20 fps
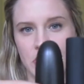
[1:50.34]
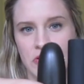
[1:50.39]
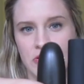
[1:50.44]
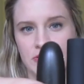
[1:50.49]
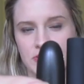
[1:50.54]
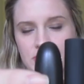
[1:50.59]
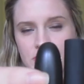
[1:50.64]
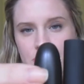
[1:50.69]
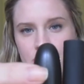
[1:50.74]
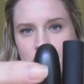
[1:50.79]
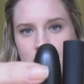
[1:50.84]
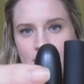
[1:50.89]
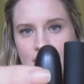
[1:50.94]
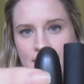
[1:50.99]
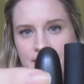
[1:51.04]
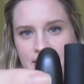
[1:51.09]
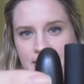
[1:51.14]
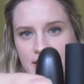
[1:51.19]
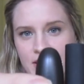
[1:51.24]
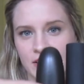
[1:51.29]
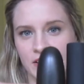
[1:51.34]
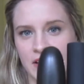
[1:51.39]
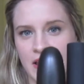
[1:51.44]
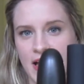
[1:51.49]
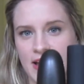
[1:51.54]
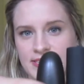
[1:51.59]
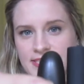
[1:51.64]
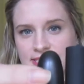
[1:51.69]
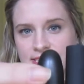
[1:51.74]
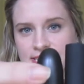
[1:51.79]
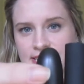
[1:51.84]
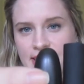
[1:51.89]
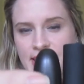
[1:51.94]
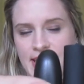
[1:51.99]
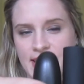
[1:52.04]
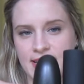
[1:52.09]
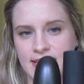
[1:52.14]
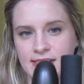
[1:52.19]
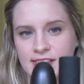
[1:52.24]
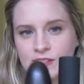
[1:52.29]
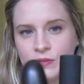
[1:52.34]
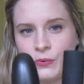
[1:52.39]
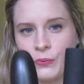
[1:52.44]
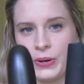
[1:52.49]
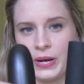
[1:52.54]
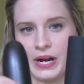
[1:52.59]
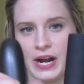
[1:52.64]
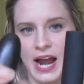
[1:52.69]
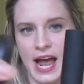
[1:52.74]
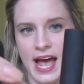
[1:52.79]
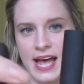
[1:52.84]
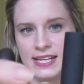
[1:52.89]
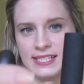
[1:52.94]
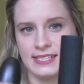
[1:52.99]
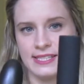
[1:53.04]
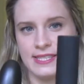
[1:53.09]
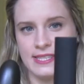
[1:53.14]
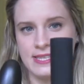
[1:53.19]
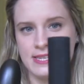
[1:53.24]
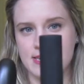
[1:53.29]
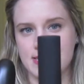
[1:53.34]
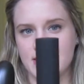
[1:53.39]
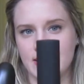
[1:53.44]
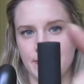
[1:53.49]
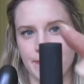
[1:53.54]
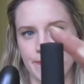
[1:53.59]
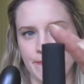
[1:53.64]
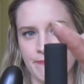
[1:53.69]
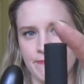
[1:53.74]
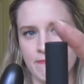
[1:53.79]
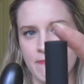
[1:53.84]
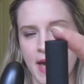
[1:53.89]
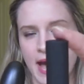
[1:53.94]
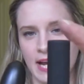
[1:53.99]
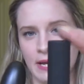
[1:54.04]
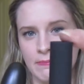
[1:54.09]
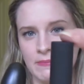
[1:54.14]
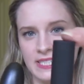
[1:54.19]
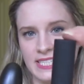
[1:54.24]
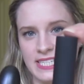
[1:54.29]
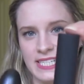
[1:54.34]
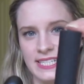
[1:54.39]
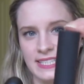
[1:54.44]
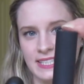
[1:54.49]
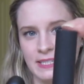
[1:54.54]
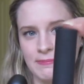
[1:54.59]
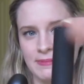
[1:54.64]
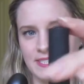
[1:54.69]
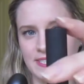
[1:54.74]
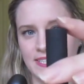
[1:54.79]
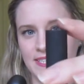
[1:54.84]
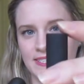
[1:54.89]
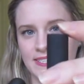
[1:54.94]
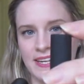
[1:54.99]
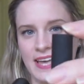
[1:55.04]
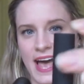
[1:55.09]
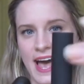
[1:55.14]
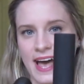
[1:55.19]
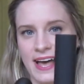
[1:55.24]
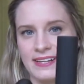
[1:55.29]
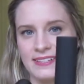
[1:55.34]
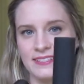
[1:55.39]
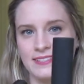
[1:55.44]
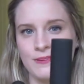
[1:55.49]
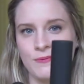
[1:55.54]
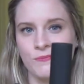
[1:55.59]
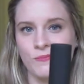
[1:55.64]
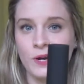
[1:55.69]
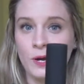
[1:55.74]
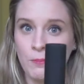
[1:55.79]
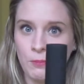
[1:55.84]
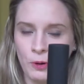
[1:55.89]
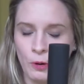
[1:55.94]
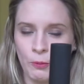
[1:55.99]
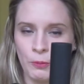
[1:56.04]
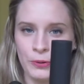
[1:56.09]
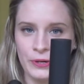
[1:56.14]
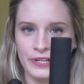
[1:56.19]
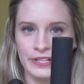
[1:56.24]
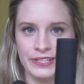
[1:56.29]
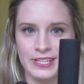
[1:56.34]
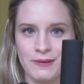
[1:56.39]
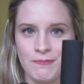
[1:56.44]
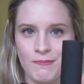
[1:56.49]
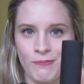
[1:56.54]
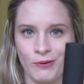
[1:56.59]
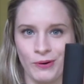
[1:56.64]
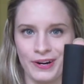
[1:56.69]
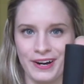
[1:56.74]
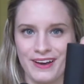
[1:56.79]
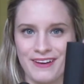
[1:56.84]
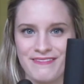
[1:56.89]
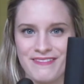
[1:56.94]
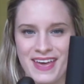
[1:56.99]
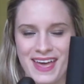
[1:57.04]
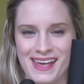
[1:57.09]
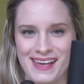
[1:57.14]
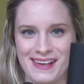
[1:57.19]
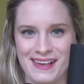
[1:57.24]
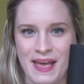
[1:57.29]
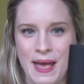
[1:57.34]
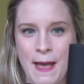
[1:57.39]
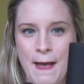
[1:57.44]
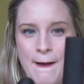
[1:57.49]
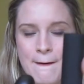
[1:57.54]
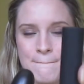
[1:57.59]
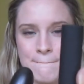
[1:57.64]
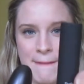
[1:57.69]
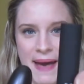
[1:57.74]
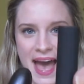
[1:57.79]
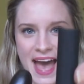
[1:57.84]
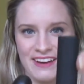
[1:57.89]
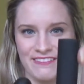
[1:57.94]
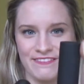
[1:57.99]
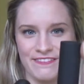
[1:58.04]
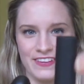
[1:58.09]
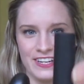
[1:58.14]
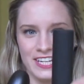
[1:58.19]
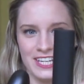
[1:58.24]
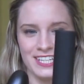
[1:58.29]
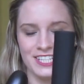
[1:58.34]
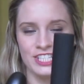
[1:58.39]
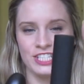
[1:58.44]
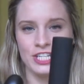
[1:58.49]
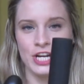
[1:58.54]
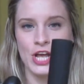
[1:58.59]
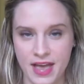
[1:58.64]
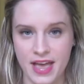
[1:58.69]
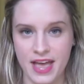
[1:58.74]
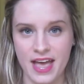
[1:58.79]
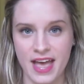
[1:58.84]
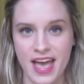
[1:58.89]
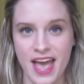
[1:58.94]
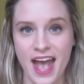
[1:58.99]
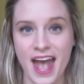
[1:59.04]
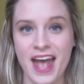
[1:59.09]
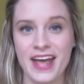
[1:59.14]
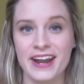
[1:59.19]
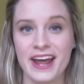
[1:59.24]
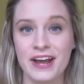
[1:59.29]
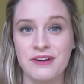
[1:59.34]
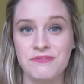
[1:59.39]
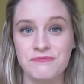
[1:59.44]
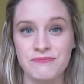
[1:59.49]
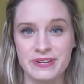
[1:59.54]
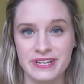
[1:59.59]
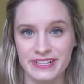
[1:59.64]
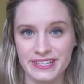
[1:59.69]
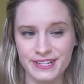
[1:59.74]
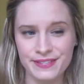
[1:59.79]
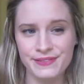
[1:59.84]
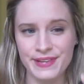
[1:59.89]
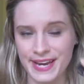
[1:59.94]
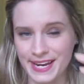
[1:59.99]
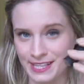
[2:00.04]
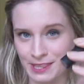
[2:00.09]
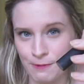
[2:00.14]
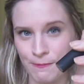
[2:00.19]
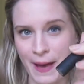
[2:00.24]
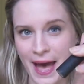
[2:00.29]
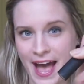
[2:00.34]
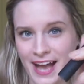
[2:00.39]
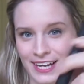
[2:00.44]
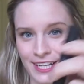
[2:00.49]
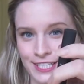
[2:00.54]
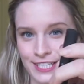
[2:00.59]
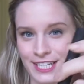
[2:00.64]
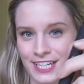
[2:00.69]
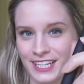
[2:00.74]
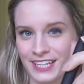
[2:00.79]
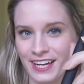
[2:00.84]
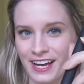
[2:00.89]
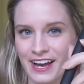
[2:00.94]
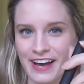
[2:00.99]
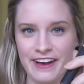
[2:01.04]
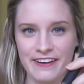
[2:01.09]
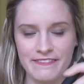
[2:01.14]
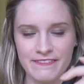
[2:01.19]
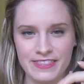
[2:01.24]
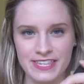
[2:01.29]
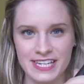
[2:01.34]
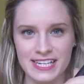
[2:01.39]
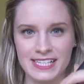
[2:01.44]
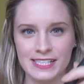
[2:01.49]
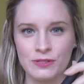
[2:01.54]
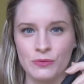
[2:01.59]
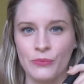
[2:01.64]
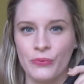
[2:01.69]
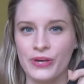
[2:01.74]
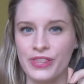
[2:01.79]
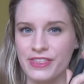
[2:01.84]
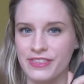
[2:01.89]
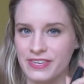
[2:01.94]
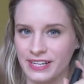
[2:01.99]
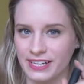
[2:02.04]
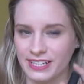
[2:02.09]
also got a glossy case, whereas the MAC Mattene lipsticks has appropriately more of a matte finish. And I really like the packaging of these, with the